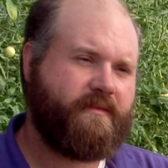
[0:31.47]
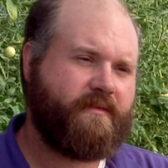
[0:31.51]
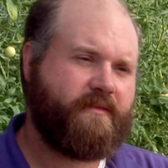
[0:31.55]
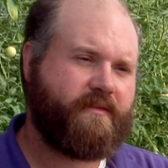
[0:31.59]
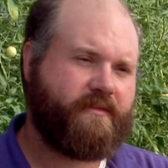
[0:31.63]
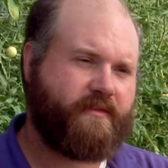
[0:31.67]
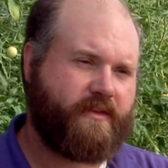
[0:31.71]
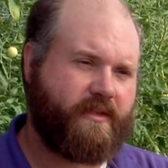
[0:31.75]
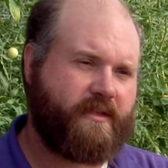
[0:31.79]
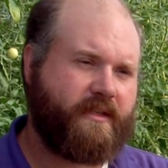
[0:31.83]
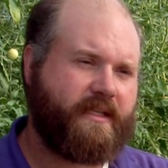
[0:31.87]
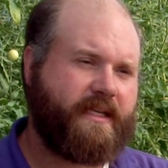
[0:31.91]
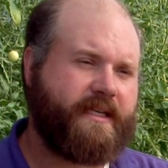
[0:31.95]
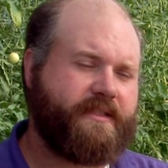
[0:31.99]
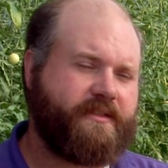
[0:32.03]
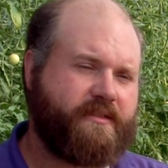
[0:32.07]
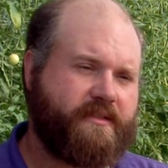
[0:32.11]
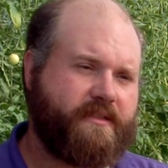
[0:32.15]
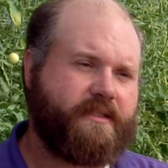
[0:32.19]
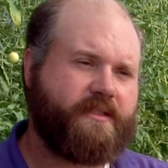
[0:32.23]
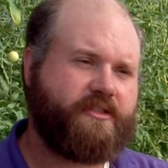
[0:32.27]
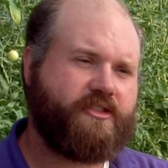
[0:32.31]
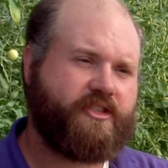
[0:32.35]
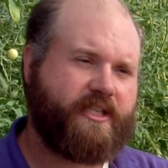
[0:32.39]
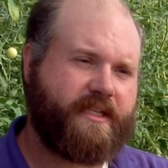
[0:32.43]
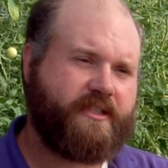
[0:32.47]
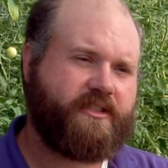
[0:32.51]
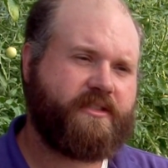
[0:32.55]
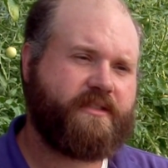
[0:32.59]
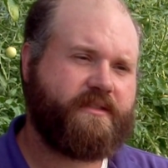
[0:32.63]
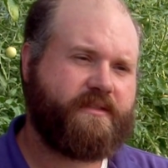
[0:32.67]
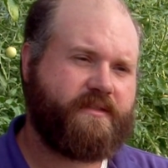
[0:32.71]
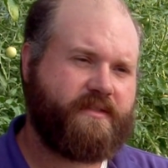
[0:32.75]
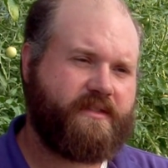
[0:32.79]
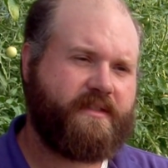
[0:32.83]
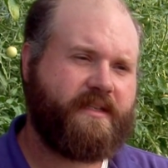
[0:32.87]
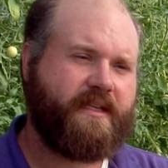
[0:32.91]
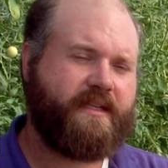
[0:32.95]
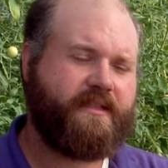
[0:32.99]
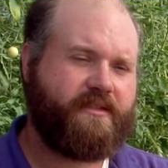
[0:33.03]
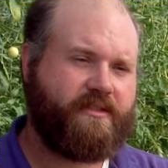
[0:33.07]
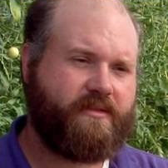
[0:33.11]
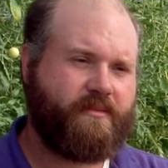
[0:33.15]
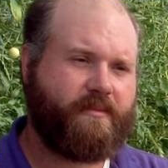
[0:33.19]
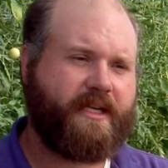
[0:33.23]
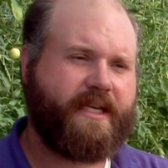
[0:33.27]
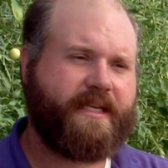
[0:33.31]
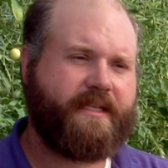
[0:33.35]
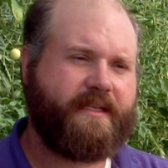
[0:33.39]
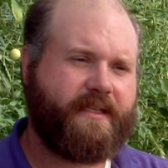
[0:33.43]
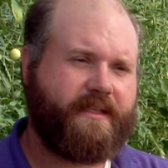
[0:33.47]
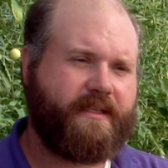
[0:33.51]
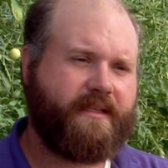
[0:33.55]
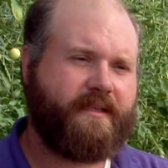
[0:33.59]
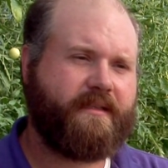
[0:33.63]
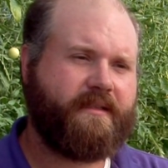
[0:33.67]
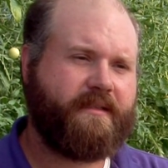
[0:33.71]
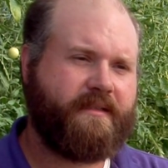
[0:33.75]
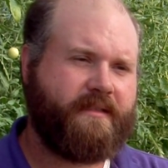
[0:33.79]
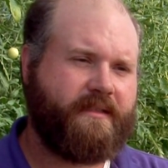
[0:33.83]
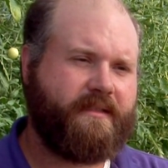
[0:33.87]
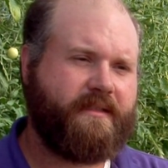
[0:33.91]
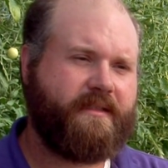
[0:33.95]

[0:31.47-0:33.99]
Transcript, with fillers: fertilizer injections as you might in the